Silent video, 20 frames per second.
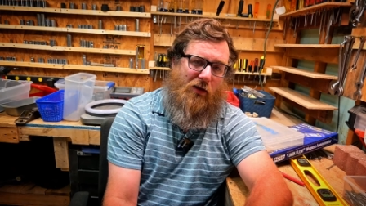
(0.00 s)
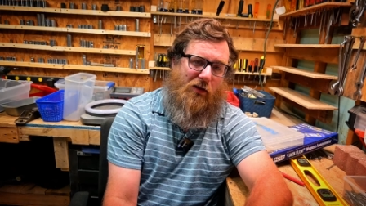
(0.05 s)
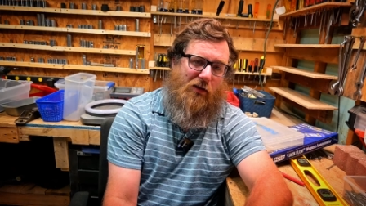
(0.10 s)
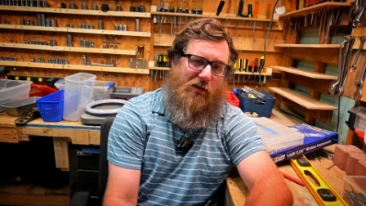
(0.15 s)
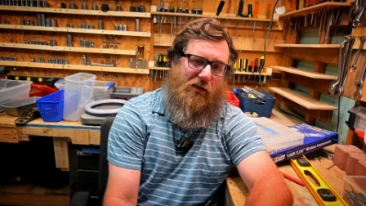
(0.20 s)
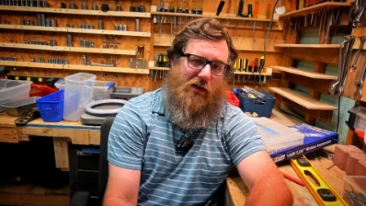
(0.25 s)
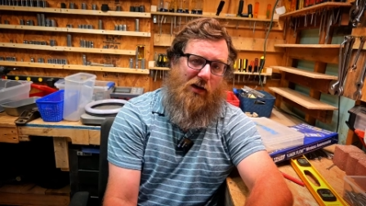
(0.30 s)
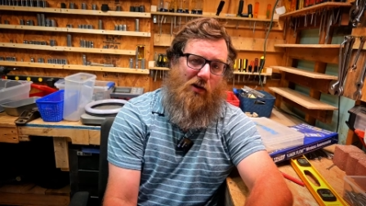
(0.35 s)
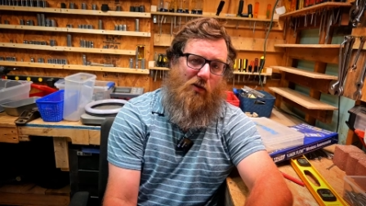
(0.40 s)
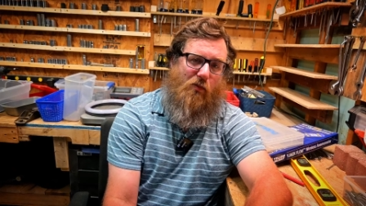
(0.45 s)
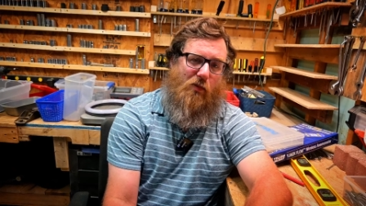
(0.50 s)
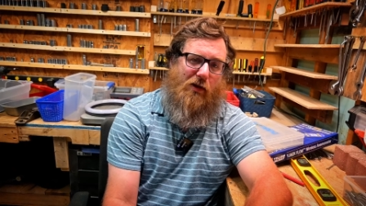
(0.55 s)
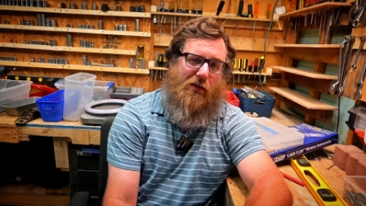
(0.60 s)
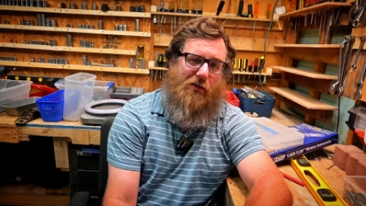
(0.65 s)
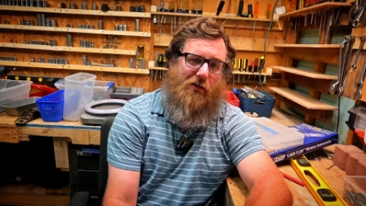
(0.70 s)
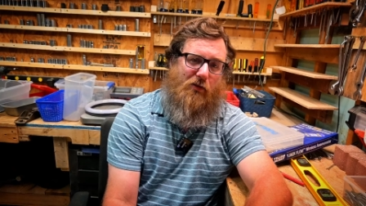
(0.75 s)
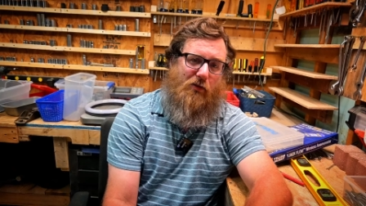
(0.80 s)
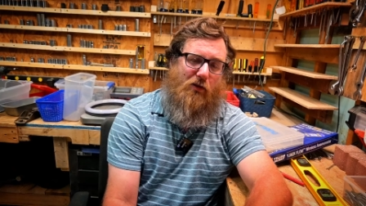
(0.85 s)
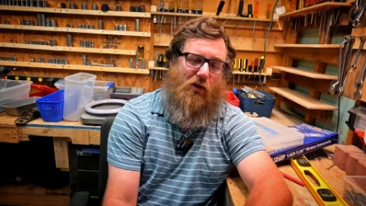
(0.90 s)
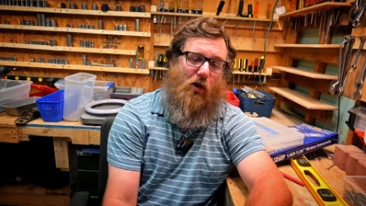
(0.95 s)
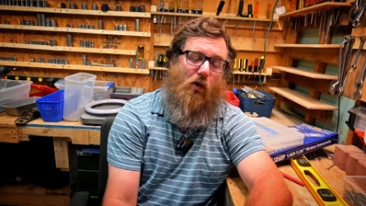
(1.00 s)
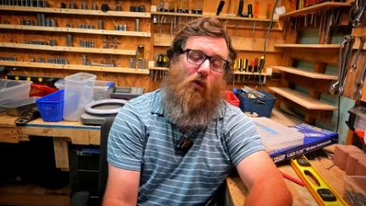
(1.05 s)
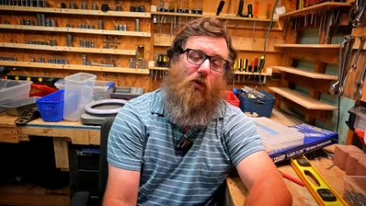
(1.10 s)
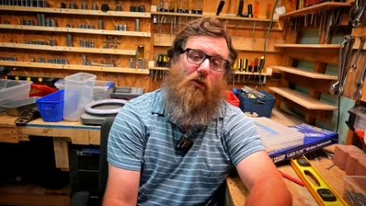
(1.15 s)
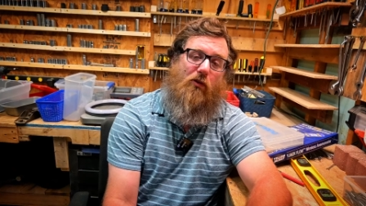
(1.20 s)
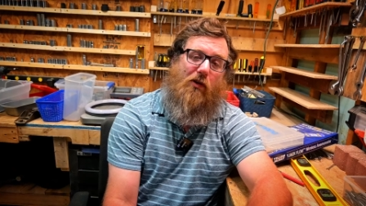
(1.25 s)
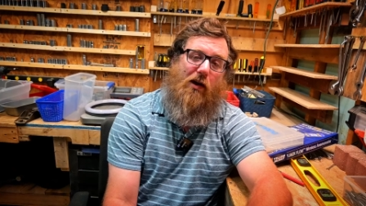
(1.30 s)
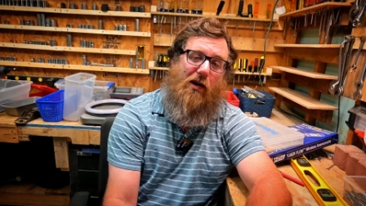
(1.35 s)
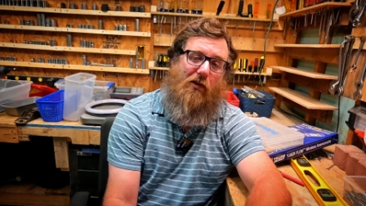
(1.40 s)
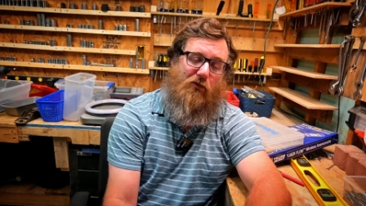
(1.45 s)
to go with your
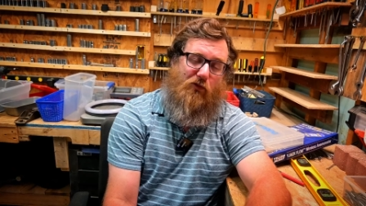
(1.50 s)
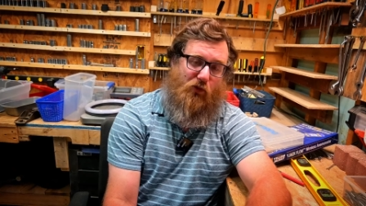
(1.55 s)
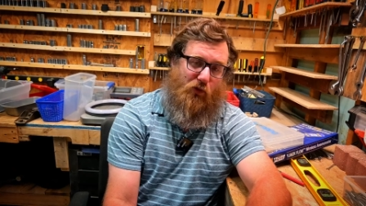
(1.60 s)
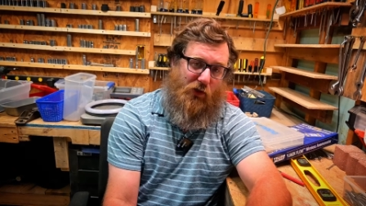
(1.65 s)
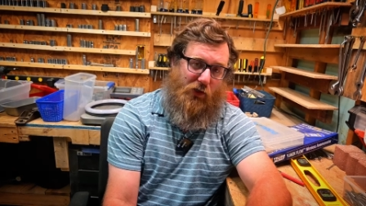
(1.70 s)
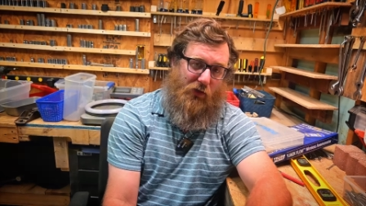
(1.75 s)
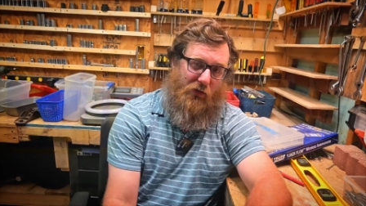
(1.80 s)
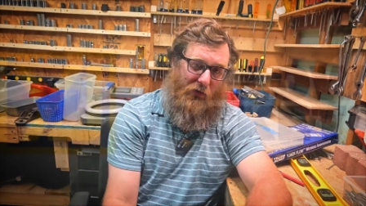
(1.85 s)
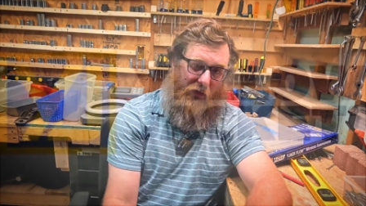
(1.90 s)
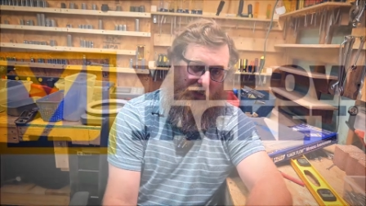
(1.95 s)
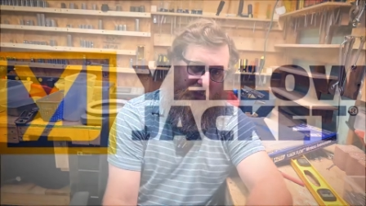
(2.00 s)
older outdoor unit.